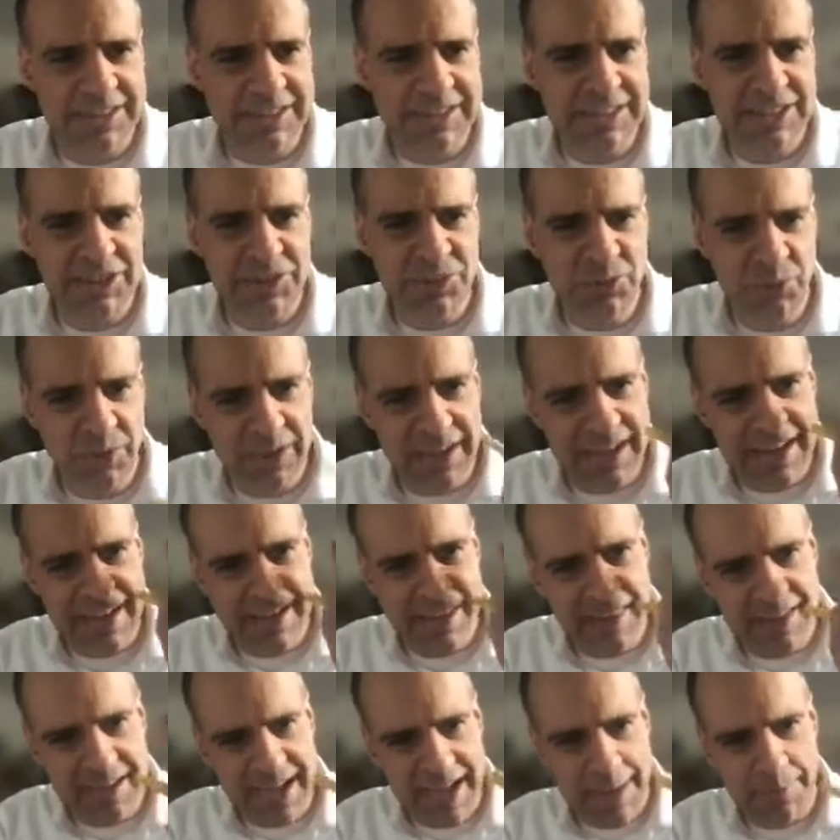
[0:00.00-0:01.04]
z2, like in
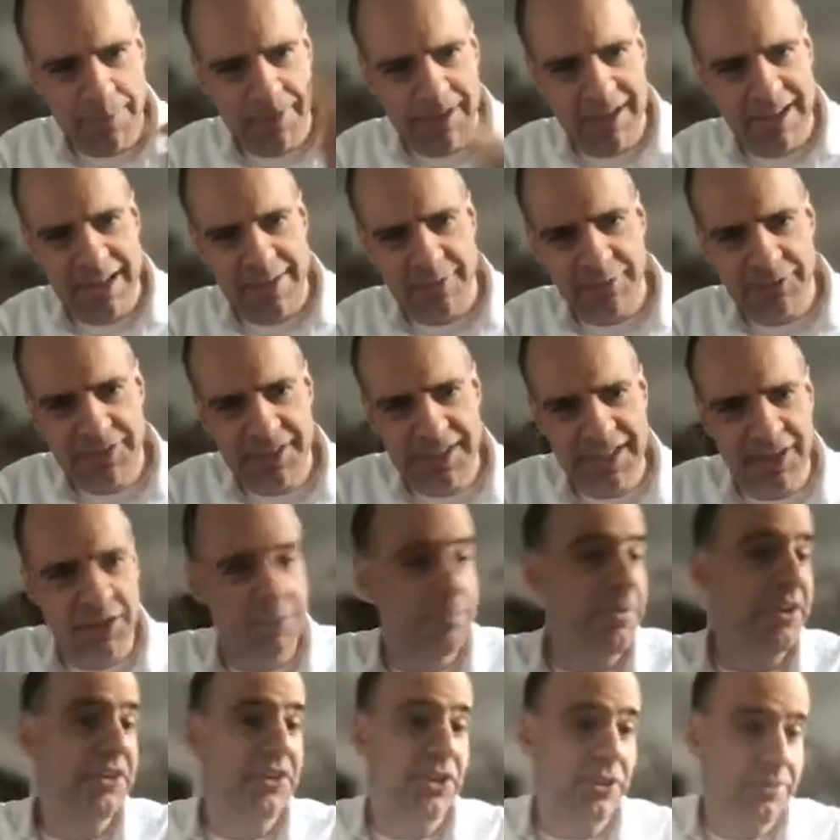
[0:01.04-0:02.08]
the upper left here,
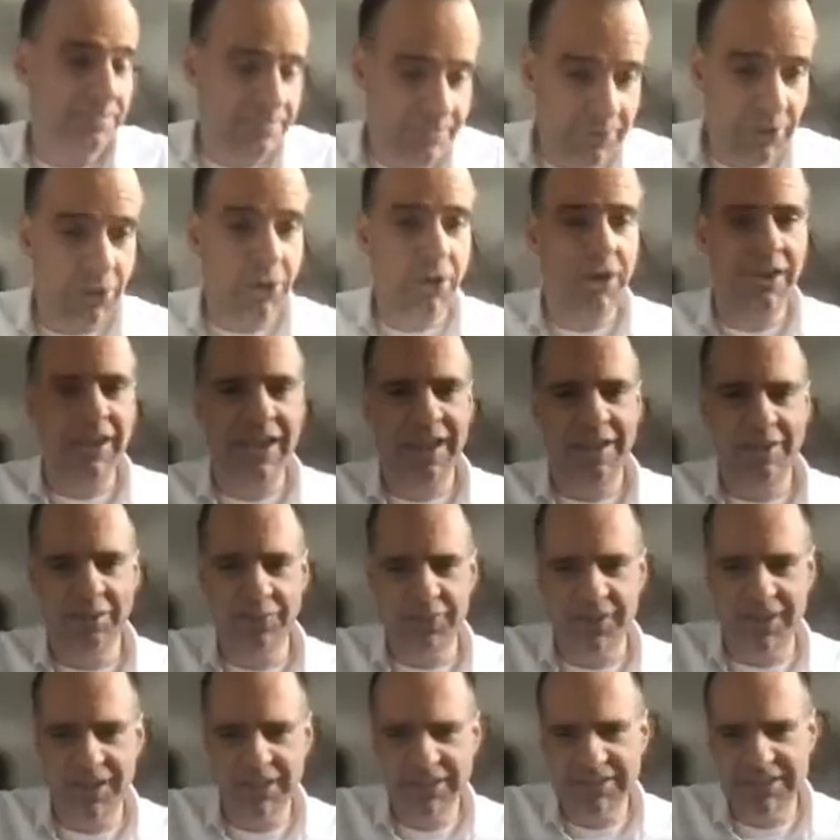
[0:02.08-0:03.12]
but all
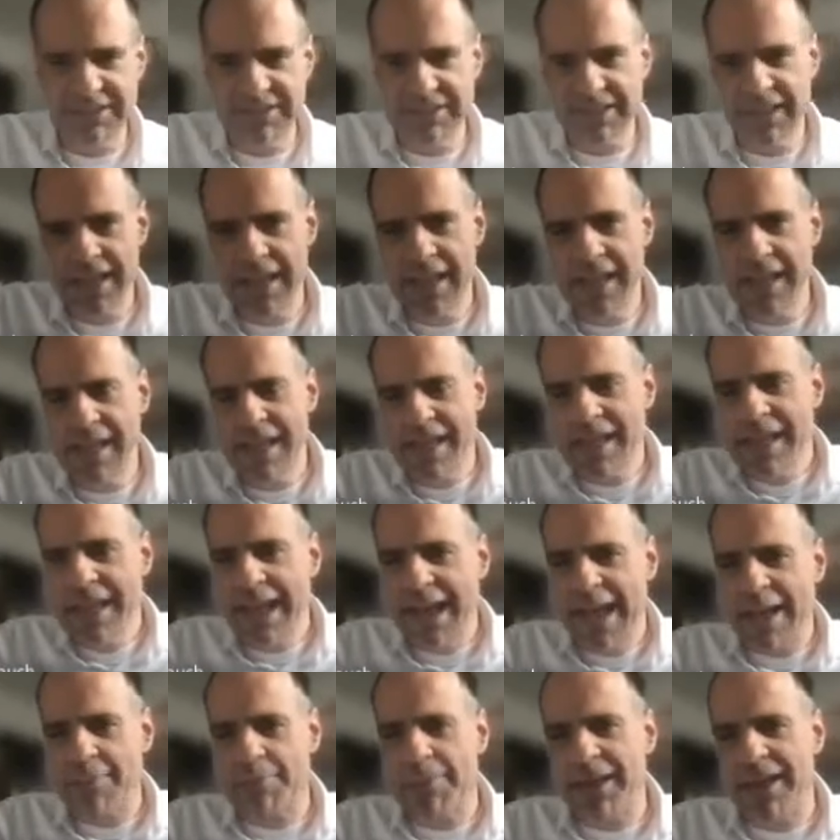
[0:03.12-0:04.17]
alphas.
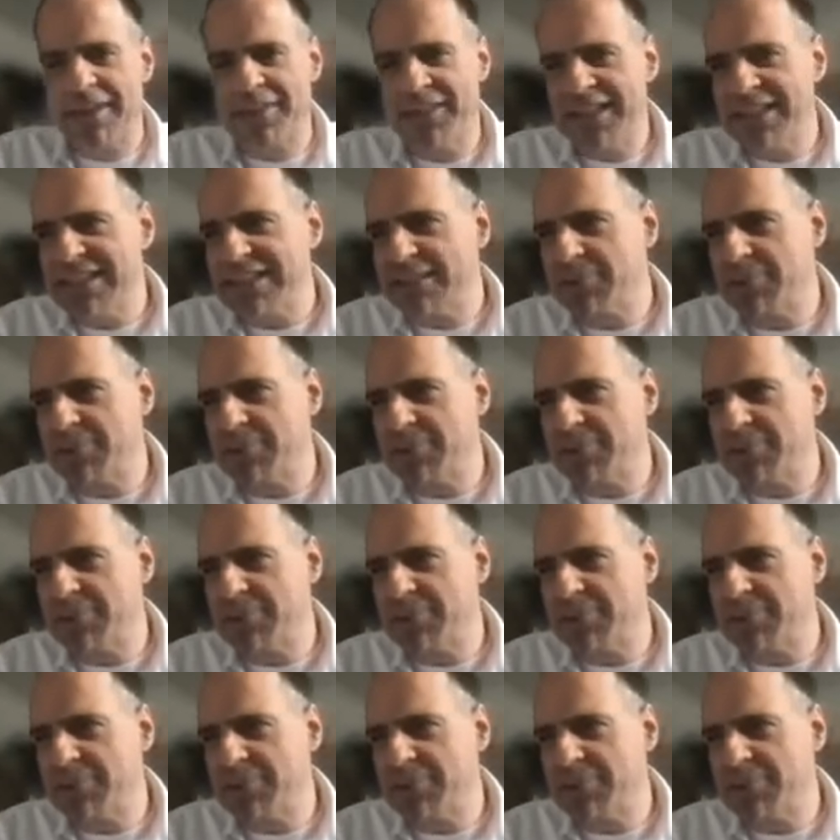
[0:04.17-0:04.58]
And by this, we